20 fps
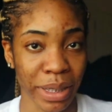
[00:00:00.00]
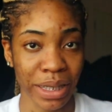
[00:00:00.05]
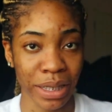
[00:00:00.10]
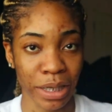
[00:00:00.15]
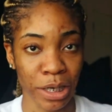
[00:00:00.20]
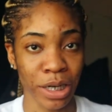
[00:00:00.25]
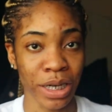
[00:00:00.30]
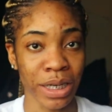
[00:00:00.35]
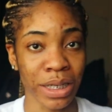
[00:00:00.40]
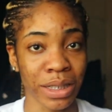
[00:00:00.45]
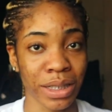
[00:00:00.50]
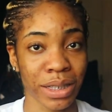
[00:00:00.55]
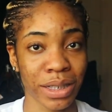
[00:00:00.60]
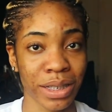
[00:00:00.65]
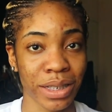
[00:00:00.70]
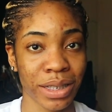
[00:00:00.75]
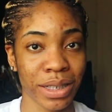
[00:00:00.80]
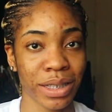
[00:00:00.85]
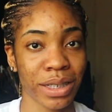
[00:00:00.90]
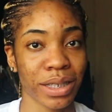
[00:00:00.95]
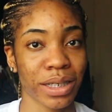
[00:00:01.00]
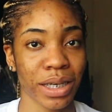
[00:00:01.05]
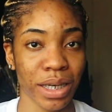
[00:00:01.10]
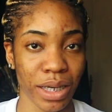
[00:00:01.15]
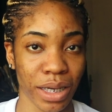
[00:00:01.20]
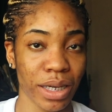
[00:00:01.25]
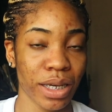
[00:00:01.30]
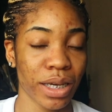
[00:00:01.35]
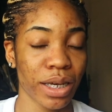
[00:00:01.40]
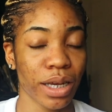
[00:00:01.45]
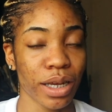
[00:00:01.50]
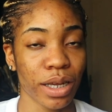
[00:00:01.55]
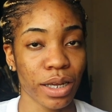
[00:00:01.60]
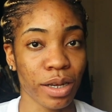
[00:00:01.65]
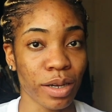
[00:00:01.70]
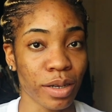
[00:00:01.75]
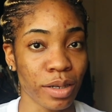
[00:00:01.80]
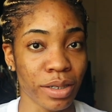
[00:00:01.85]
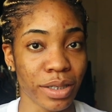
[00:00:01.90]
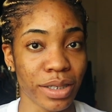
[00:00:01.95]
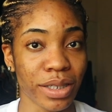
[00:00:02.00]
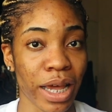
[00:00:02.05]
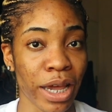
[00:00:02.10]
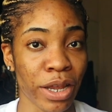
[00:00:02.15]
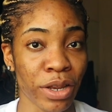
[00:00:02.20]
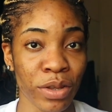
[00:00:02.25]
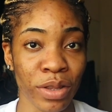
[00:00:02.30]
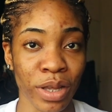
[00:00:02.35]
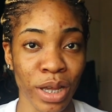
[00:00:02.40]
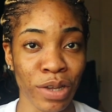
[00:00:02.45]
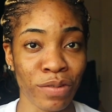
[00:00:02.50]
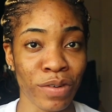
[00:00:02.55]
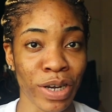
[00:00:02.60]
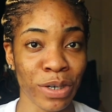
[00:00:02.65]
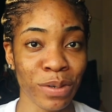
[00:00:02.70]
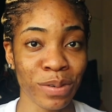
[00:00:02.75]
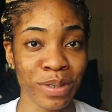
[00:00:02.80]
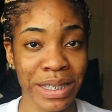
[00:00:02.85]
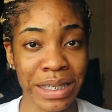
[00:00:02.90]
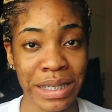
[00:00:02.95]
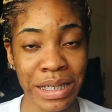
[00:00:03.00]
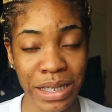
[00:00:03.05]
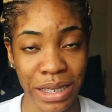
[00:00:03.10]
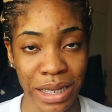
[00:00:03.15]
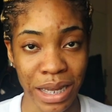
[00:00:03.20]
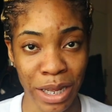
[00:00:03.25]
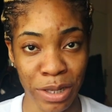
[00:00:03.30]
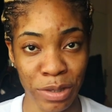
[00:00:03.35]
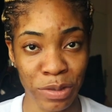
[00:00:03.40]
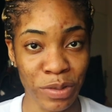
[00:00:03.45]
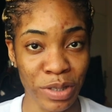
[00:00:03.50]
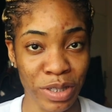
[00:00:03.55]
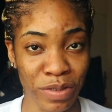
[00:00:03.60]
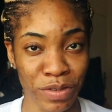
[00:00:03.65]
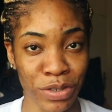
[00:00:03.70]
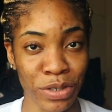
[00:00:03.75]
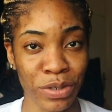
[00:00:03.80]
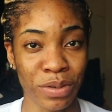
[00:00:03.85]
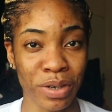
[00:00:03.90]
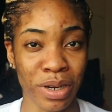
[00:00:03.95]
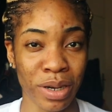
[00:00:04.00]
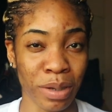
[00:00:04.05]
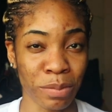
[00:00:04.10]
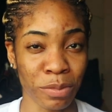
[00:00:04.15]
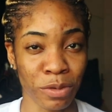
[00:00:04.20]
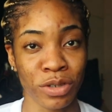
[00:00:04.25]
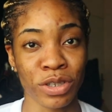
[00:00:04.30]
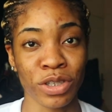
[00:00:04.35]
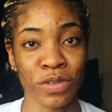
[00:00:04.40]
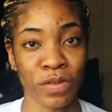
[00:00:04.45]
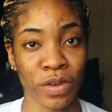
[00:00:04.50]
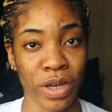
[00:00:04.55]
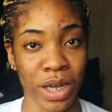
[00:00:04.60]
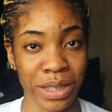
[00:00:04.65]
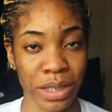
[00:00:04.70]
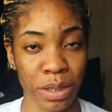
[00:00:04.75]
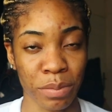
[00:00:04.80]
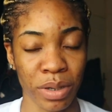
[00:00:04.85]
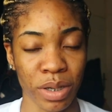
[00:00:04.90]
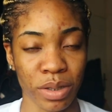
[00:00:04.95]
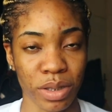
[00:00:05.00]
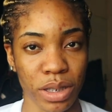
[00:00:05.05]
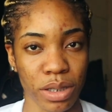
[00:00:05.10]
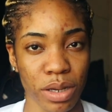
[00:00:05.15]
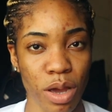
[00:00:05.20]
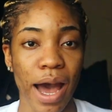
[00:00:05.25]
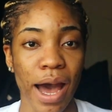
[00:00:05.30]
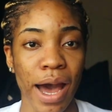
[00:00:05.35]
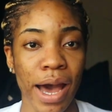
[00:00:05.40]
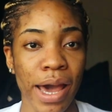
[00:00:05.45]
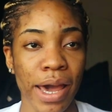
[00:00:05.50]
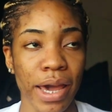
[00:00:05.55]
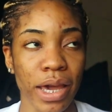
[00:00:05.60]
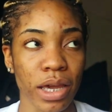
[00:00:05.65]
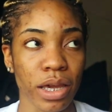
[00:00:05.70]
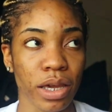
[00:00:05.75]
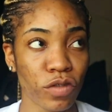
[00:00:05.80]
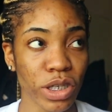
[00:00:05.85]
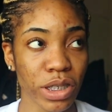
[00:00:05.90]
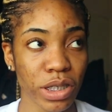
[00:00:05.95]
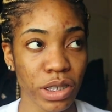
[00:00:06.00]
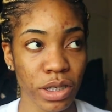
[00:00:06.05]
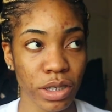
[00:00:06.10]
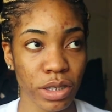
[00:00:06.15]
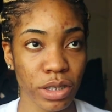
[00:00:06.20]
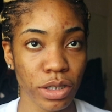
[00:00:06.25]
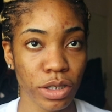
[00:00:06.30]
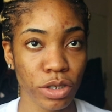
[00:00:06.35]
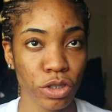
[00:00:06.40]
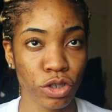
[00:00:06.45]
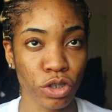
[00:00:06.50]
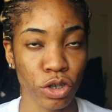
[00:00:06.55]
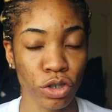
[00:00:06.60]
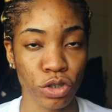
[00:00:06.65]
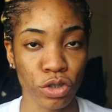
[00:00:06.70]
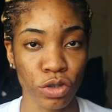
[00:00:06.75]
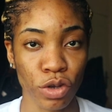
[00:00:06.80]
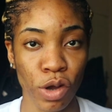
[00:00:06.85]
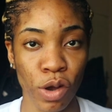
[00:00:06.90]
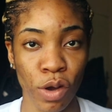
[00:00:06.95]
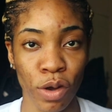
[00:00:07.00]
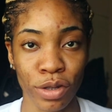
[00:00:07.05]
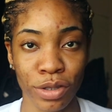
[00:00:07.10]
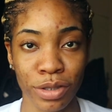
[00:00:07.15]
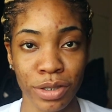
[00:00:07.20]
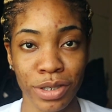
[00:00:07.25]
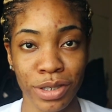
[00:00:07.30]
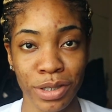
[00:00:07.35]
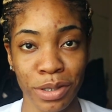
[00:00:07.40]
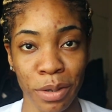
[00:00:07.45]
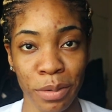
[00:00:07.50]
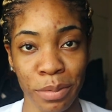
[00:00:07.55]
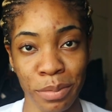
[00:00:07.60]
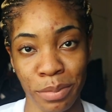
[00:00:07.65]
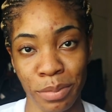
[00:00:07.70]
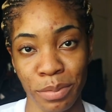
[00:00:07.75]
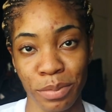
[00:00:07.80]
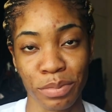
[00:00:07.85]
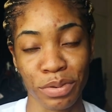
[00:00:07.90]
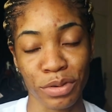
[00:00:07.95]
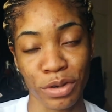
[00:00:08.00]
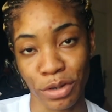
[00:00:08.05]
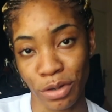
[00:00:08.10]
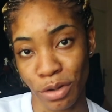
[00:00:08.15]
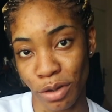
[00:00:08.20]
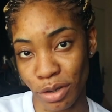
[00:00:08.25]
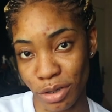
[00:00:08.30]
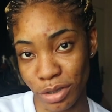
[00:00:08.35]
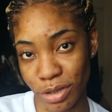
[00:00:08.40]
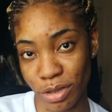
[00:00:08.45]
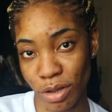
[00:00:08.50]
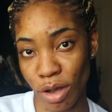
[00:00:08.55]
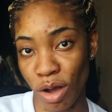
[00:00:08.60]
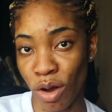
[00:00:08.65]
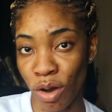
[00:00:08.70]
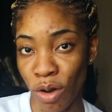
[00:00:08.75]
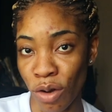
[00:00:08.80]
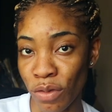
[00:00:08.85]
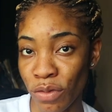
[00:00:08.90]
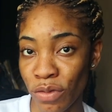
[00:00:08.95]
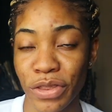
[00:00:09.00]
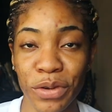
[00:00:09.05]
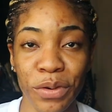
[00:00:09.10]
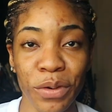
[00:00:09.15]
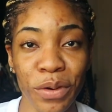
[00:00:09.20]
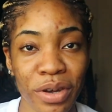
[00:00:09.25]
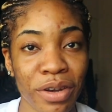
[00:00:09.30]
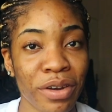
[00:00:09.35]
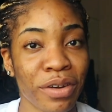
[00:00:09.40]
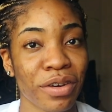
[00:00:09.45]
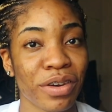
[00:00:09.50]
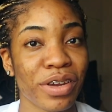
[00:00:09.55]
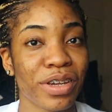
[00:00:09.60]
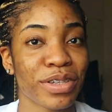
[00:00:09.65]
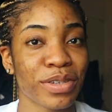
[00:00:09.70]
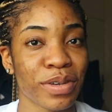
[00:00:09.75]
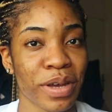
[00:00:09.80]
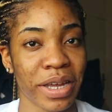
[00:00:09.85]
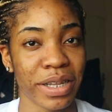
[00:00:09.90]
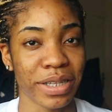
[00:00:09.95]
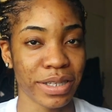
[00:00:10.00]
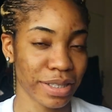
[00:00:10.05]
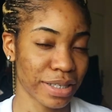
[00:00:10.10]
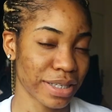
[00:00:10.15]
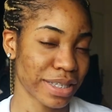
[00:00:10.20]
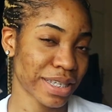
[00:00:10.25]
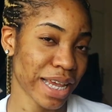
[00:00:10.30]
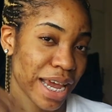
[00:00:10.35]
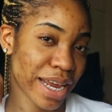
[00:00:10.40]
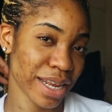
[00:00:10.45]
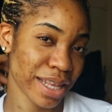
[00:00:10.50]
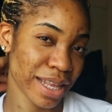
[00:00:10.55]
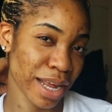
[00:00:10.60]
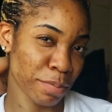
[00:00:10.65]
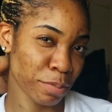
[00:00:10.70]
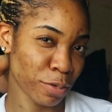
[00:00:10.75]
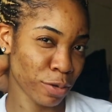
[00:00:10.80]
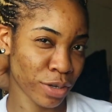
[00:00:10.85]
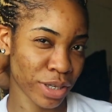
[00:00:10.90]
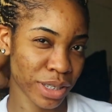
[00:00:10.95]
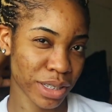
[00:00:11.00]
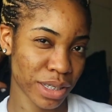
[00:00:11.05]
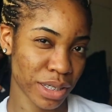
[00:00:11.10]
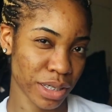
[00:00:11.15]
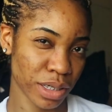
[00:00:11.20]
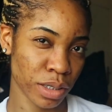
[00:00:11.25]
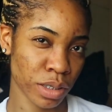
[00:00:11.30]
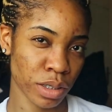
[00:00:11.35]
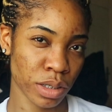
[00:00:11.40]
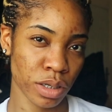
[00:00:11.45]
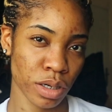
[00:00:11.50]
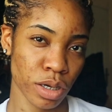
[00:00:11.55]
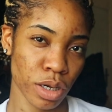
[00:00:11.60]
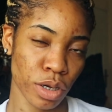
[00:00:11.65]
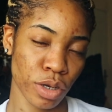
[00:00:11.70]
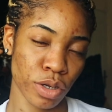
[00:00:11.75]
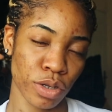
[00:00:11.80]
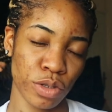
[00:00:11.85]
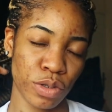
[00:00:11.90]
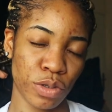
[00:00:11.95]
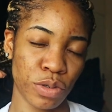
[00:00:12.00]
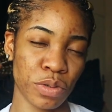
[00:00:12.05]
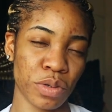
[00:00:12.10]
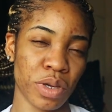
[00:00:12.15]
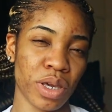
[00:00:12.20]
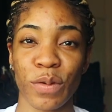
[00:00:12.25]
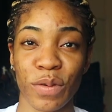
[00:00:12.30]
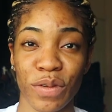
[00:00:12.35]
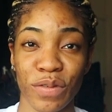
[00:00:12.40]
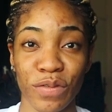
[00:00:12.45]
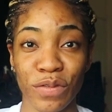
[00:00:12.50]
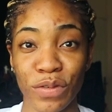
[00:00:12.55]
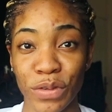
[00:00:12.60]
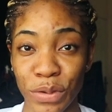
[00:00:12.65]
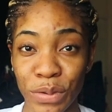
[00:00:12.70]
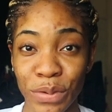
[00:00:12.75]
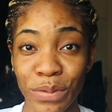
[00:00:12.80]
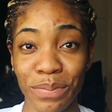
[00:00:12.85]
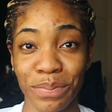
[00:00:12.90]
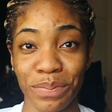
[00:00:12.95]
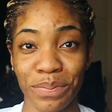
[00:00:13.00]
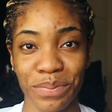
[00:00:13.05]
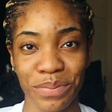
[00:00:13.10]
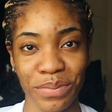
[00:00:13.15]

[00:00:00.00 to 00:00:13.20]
my clearance because I knew that if I don't sit and do this video now, I'm going to forget about it. I recently just got some products off The Ordinary, so I decided I'm going to do a review.